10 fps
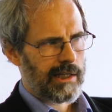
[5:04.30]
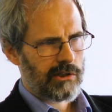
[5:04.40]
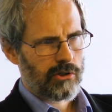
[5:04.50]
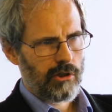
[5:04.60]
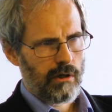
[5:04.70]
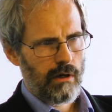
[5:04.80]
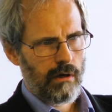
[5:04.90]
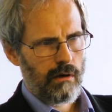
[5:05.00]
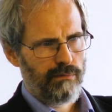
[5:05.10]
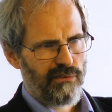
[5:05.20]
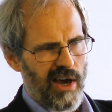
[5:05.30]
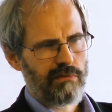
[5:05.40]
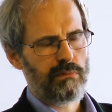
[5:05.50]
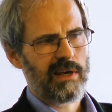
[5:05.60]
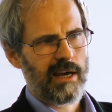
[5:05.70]
at uh,
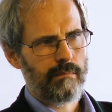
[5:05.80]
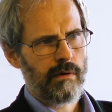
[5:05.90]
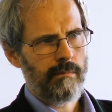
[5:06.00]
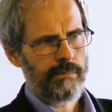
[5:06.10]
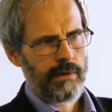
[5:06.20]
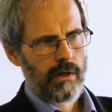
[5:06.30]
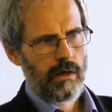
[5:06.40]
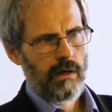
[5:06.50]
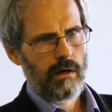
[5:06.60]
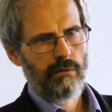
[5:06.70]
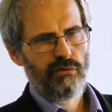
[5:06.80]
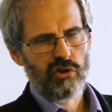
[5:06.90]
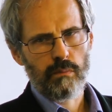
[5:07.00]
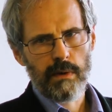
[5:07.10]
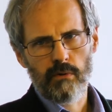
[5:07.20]
5 p.m
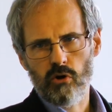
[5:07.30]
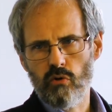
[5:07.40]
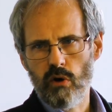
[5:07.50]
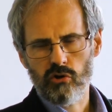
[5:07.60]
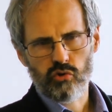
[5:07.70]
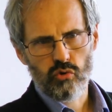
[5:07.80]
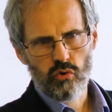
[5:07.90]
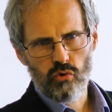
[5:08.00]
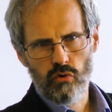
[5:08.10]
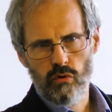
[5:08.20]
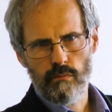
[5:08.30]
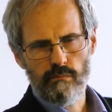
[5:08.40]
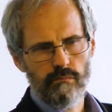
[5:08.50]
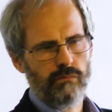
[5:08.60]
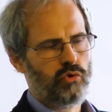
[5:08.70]
for the people who want to,
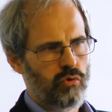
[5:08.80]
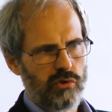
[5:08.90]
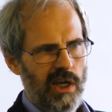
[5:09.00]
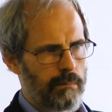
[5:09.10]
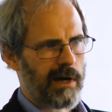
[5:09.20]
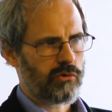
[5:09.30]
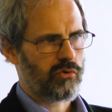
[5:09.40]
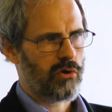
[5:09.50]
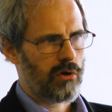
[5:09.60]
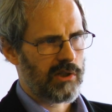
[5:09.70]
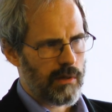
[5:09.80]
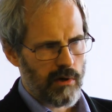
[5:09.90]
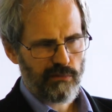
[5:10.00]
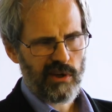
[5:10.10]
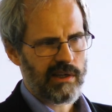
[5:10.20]
um, to take part to the
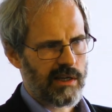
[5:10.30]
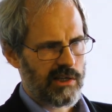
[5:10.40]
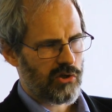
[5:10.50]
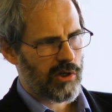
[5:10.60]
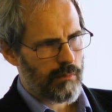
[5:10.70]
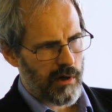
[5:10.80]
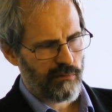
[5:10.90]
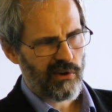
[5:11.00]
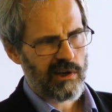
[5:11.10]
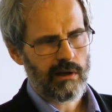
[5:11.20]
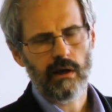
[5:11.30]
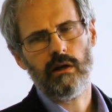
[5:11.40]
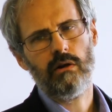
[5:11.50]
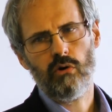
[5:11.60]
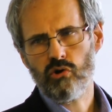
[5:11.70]
debriefing, there is a debriefing,
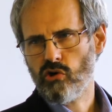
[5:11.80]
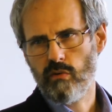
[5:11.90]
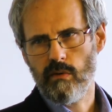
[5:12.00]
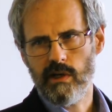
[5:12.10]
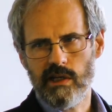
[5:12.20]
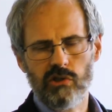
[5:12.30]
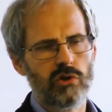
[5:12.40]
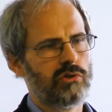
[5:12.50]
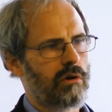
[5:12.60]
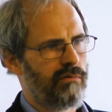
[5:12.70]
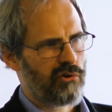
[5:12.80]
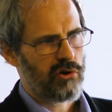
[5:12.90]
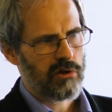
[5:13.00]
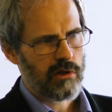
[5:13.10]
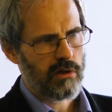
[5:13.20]
and also we will discuss, of,
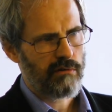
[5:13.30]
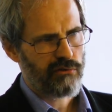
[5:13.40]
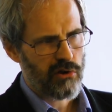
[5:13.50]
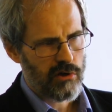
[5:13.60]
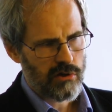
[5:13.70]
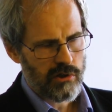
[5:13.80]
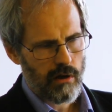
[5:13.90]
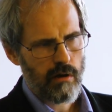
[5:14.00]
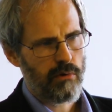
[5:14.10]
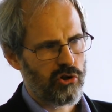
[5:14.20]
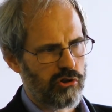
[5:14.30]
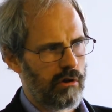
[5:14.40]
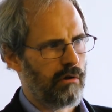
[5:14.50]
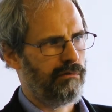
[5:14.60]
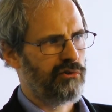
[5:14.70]
co of course, about
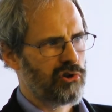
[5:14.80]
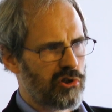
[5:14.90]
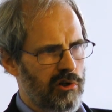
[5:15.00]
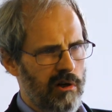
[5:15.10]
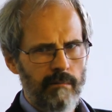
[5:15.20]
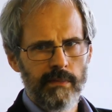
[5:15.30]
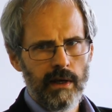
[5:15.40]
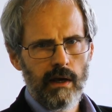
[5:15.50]
the future.